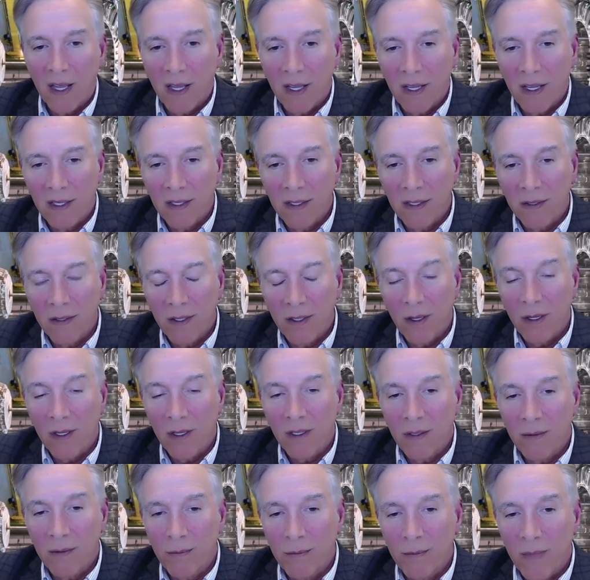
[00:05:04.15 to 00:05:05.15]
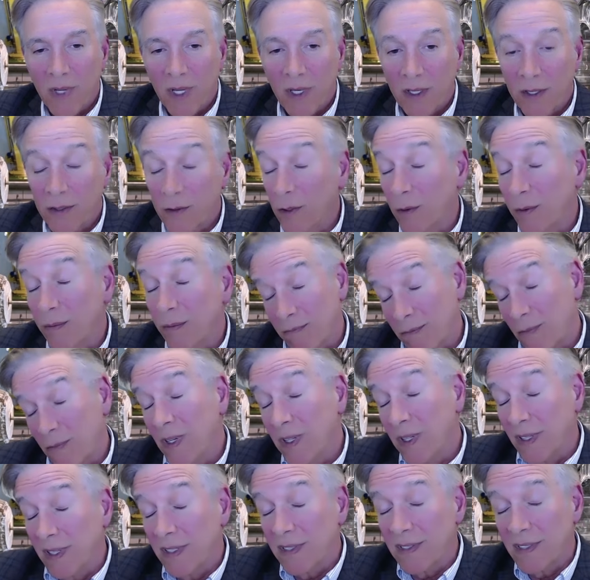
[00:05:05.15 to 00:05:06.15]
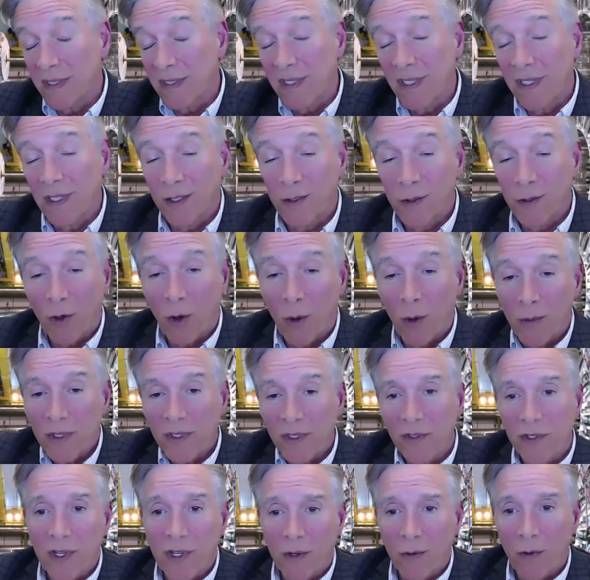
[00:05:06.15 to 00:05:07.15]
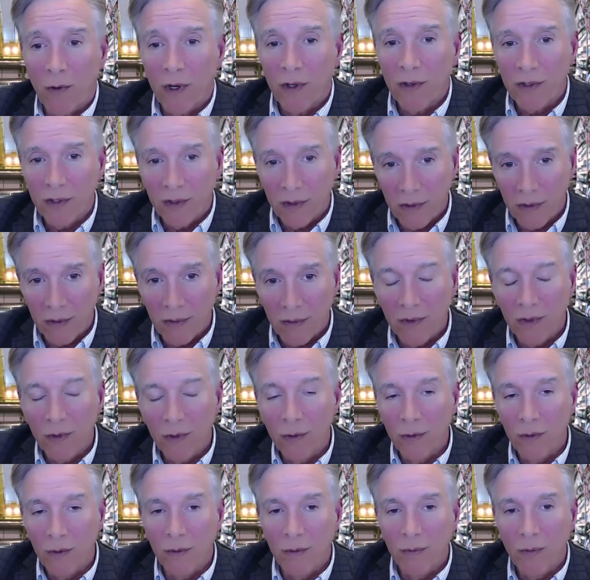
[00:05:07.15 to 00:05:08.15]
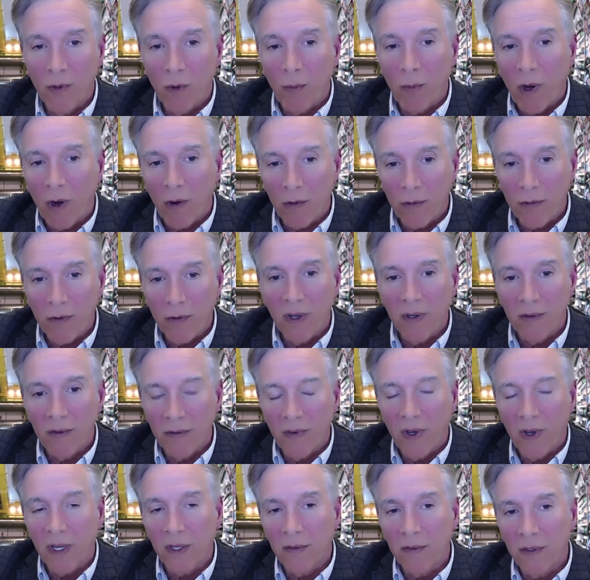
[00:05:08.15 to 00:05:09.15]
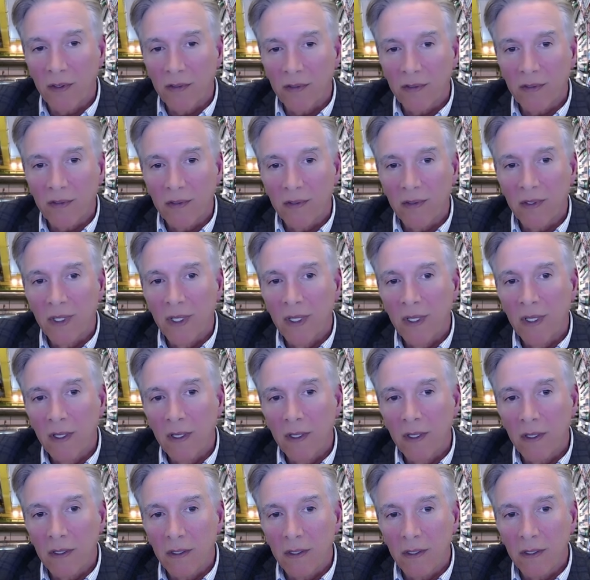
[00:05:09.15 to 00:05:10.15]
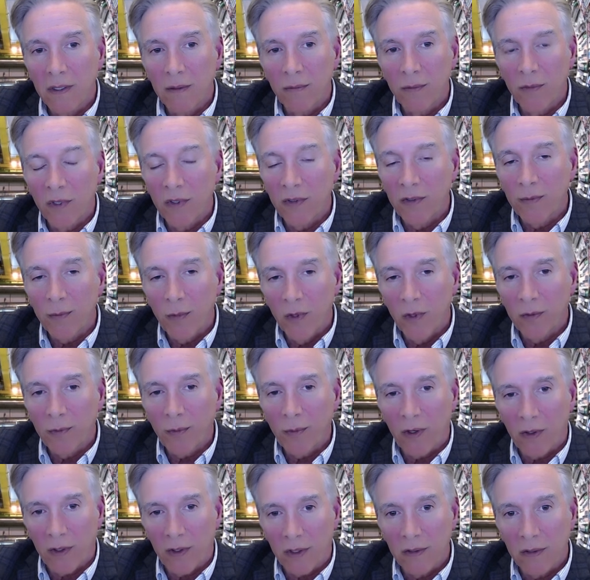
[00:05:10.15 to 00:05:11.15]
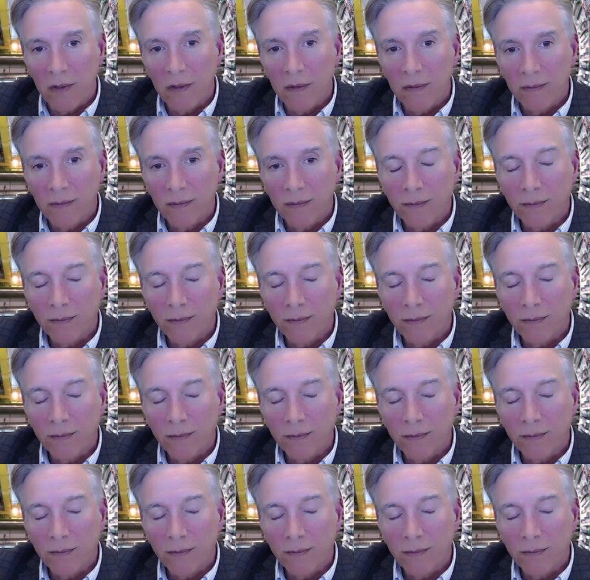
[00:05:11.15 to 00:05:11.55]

and um, and it took well, as I said, it took almost a generation to prepare and find this uh, this, this particle.